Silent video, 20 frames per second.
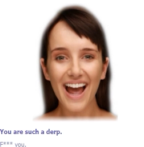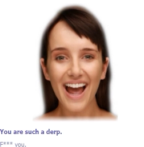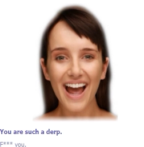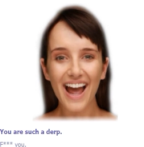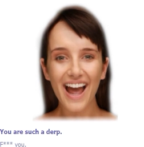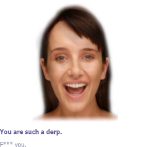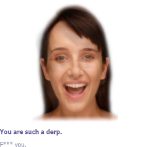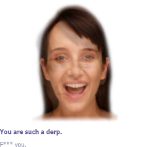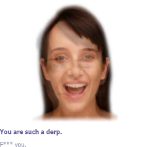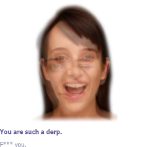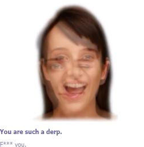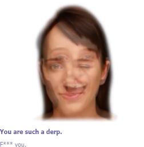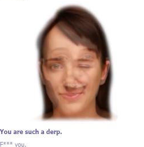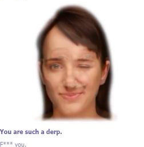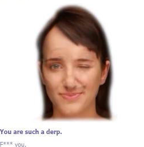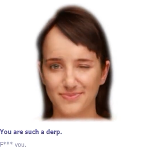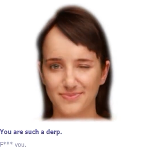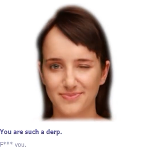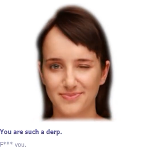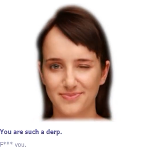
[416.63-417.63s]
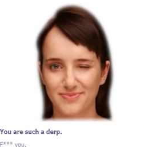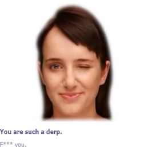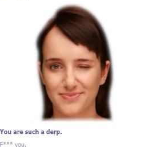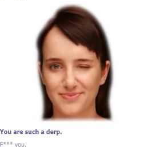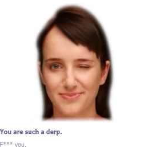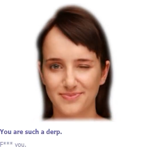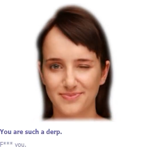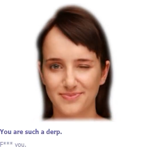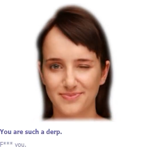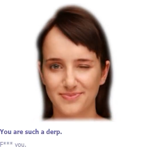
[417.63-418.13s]

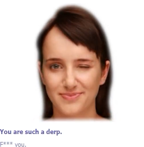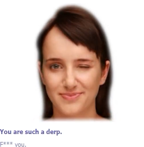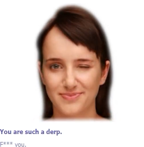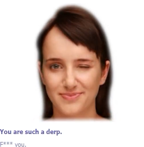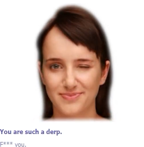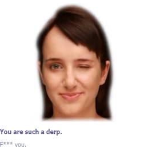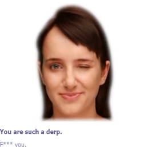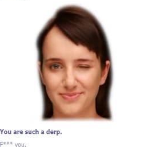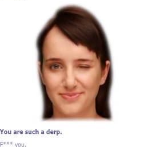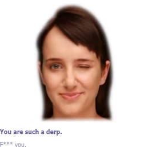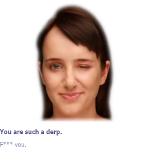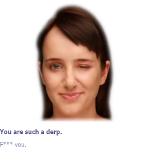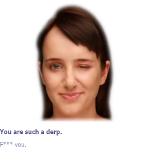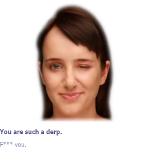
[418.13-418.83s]
[no speech]